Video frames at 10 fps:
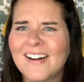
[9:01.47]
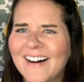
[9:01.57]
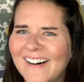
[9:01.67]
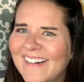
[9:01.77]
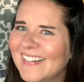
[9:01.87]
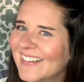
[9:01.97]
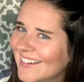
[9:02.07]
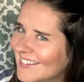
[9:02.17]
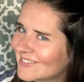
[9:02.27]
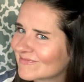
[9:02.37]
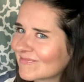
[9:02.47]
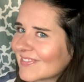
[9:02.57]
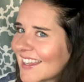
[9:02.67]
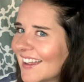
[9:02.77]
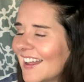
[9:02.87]
Oh,
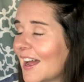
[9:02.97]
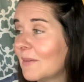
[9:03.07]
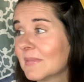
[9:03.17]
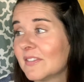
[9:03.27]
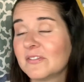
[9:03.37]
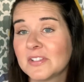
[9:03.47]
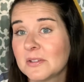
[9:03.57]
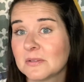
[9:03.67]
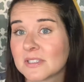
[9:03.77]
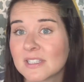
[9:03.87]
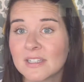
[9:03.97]
I'm confused.